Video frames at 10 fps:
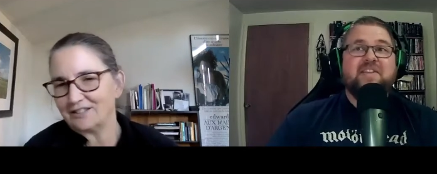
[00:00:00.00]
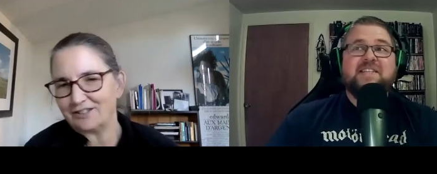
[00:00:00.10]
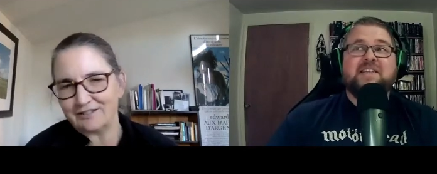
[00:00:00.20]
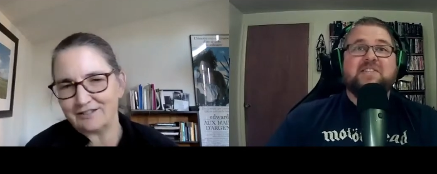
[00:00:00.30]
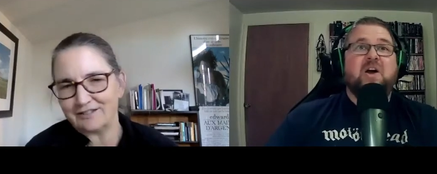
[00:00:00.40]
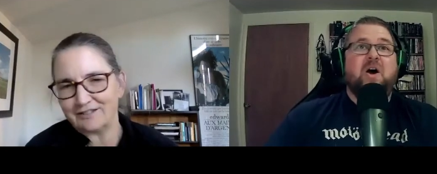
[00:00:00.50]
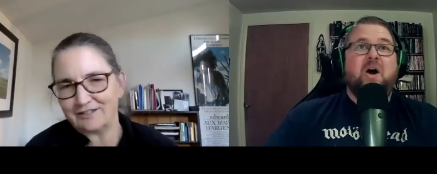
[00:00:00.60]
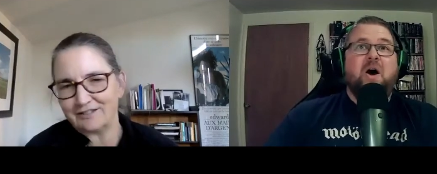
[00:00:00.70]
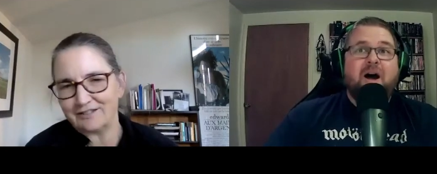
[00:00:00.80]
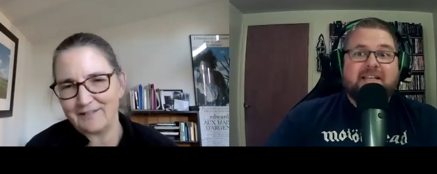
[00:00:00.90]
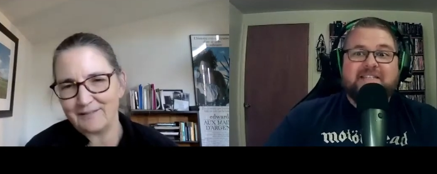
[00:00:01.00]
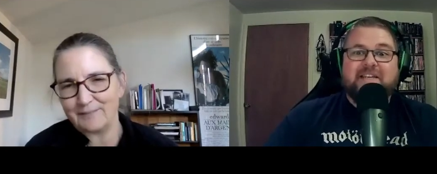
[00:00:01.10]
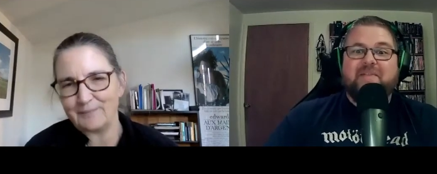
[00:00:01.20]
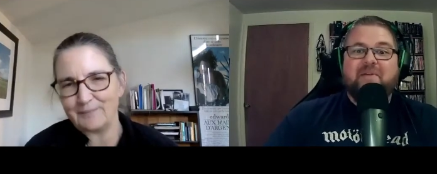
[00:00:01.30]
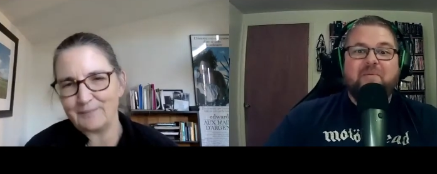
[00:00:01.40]
Speaker 1: like, this is
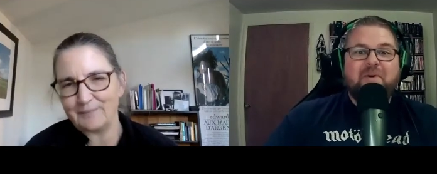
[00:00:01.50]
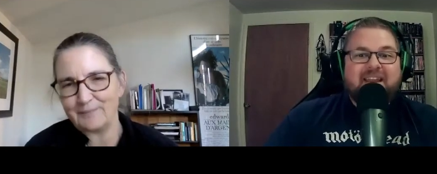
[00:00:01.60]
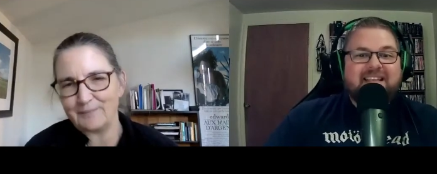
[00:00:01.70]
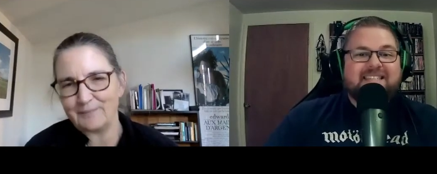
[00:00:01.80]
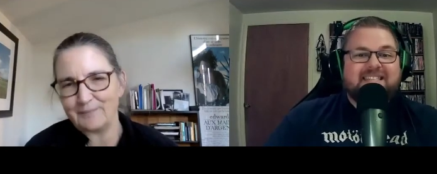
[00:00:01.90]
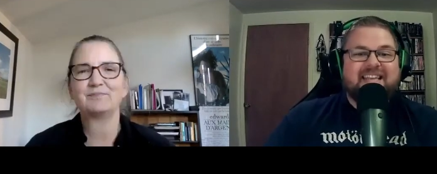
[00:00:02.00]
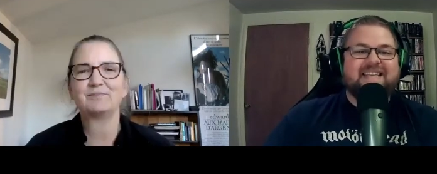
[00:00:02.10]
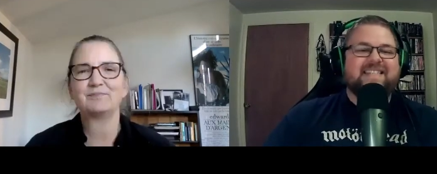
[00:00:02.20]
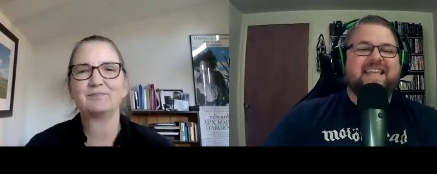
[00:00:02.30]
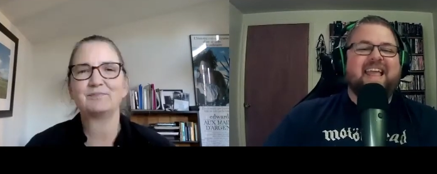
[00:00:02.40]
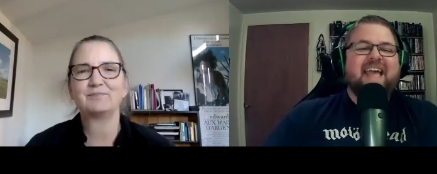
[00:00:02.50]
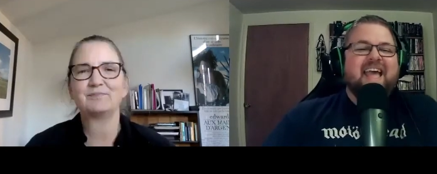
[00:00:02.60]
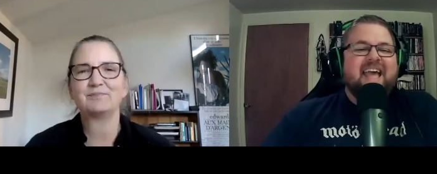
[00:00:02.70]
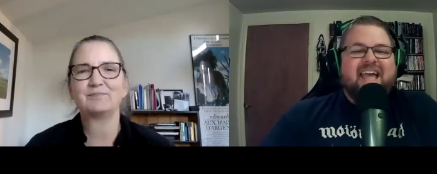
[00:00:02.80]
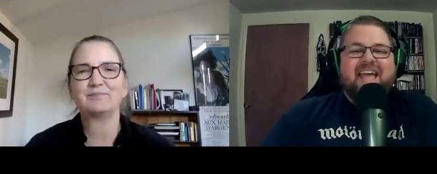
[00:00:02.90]
awesome. Like, what is this? Like,
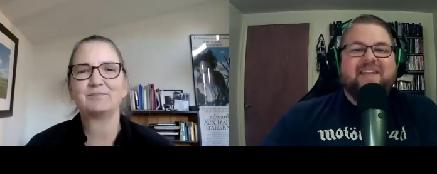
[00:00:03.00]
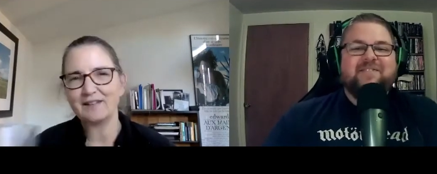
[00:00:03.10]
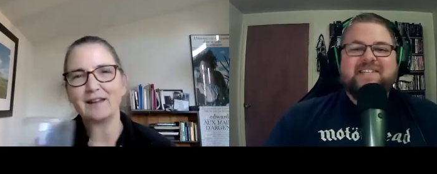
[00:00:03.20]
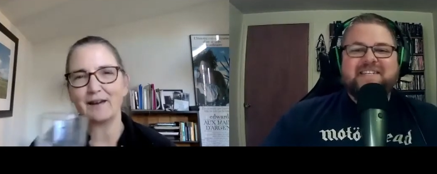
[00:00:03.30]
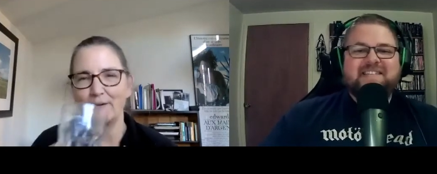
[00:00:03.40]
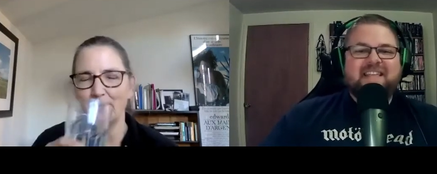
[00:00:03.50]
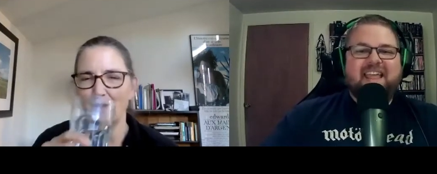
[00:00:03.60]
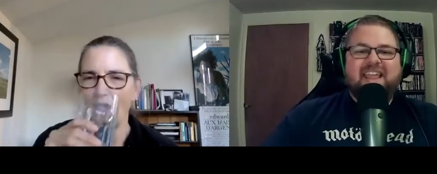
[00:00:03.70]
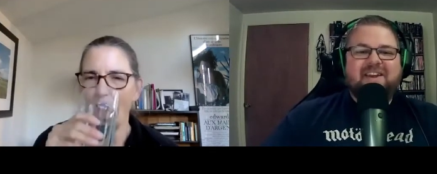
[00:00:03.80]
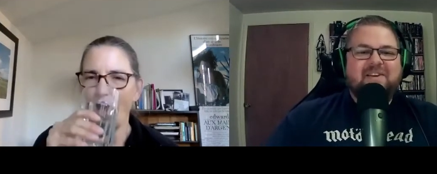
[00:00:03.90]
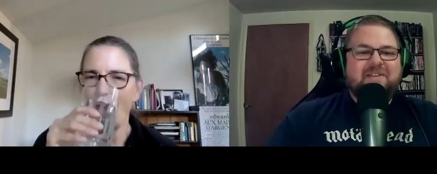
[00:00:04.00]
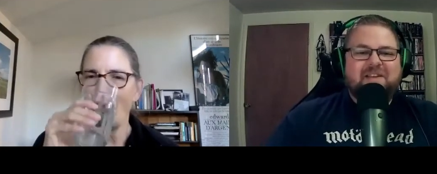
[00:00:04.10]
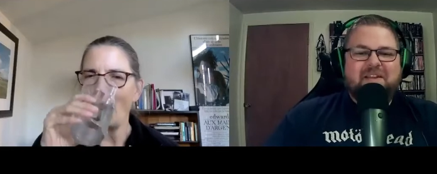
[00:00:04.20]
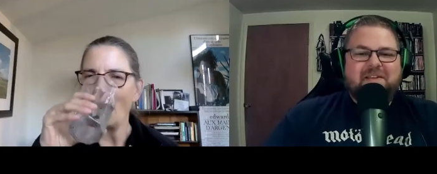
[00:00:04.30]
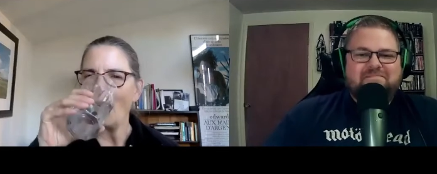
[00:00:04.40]
and it was just like, you know,
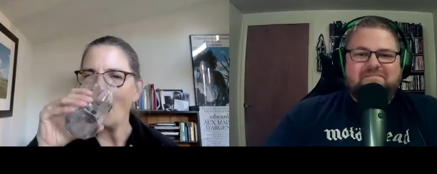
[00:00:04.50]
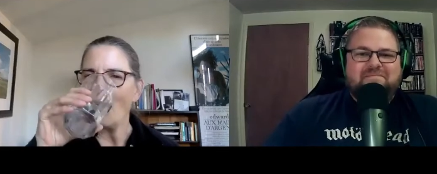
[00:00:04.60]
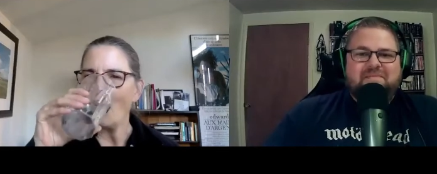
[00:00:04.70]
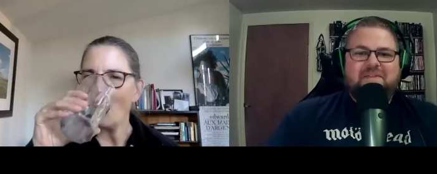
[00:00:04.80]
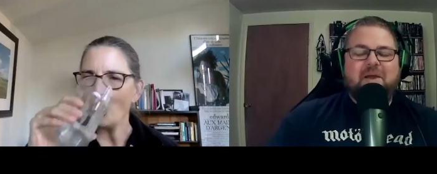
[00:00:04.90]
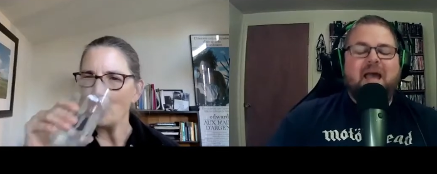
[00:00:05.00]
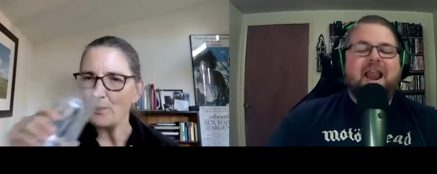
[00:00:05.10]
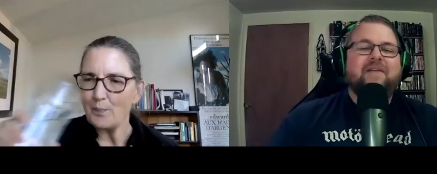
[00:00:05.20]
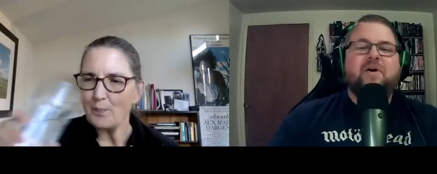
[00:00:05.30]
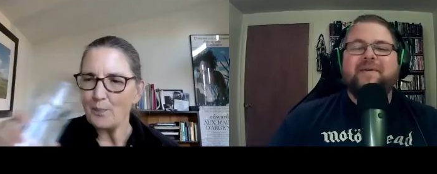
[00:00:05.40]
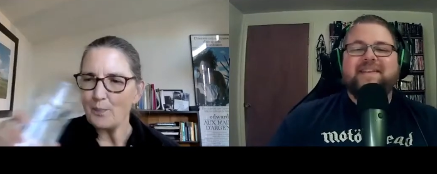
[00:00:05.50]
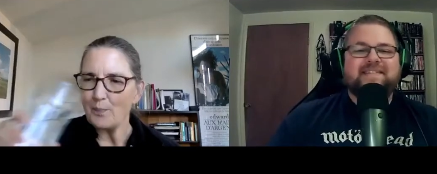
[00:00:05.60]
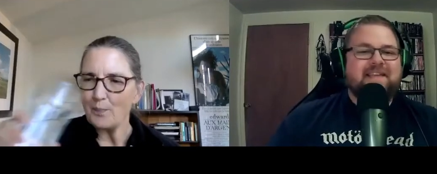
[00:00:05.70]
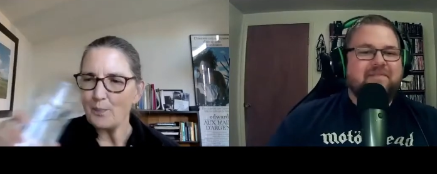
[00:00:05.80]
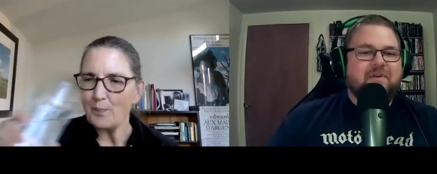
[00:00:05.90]
it, you know, and I've
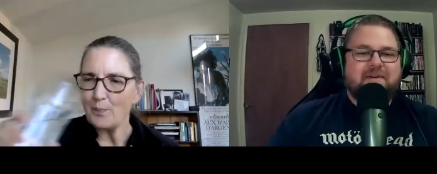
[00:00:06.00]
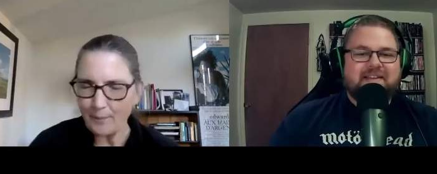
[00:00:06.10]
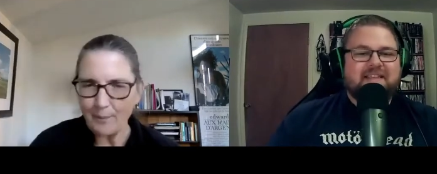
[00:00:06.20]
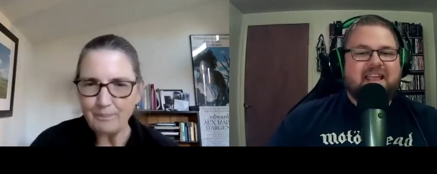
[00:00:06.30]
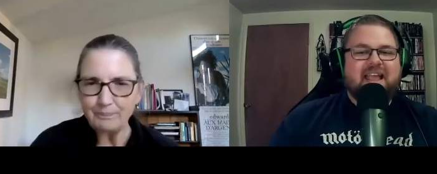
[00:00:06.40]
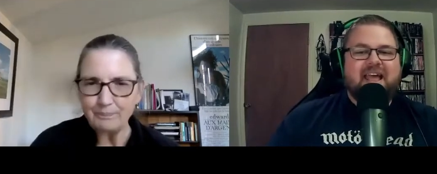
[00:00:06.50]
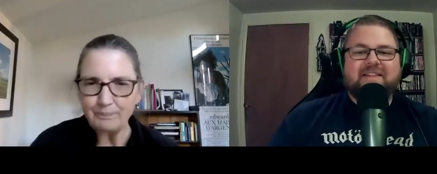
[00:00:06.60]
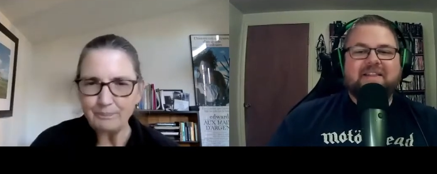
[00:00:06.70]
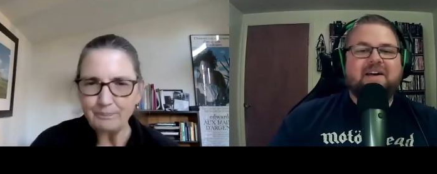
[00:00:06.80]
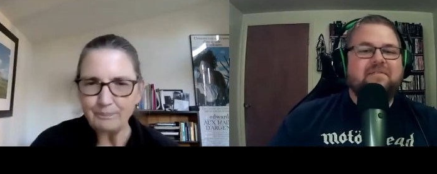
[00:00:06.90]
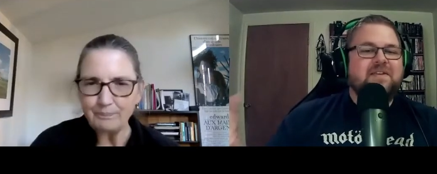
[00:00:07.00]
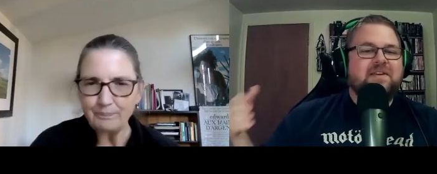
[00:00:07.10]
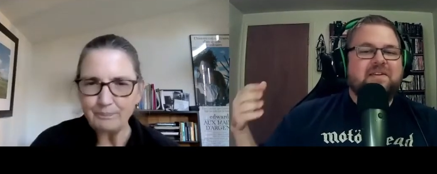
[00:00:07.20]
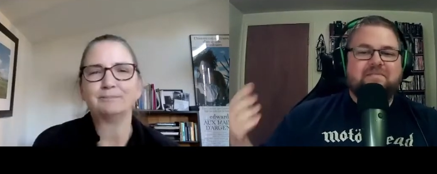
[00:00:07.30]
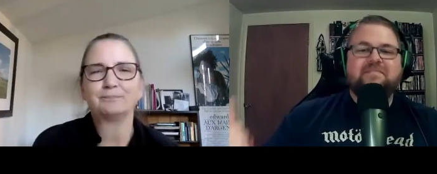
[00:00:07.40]
always, I've always like kind of loved
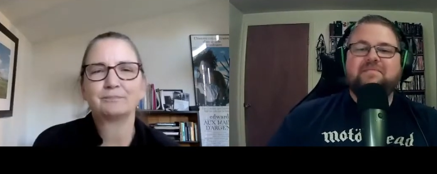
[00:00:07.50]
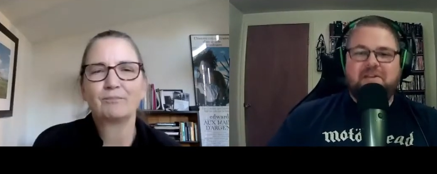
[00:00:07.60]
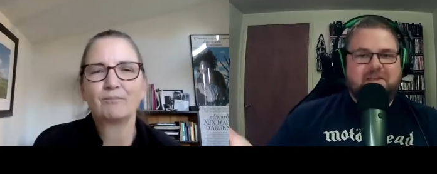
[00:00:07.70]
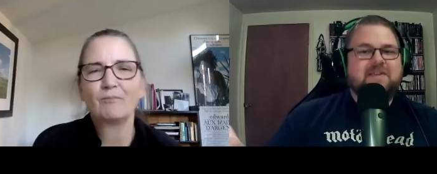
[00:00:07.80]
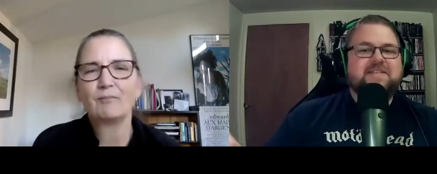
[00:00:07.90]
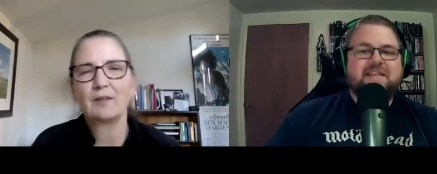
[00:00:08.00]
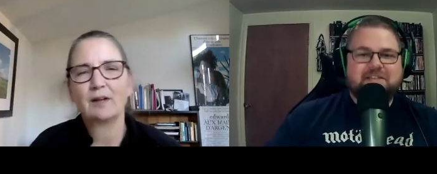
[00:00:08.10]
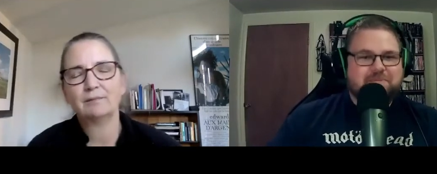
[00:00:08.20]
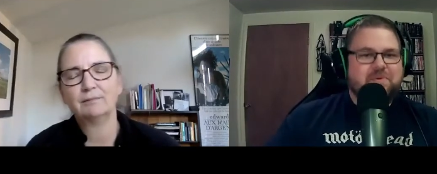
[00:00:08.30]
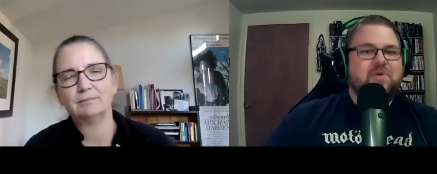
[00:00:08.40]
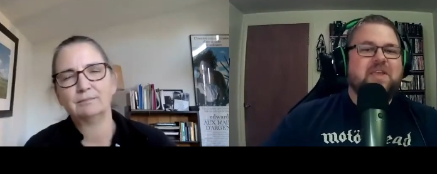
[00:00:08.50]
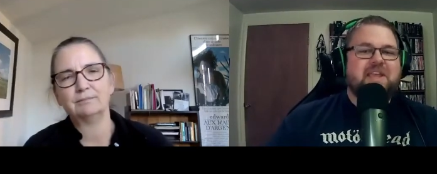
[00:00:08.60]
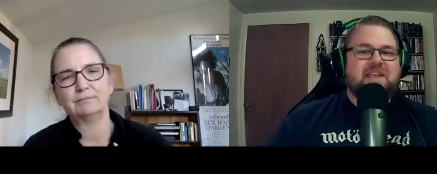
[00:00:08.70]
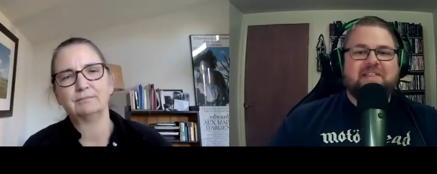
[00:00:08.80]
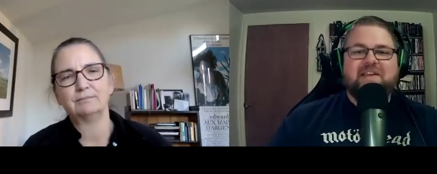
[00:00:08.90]
the, you know, like you said, the spooky,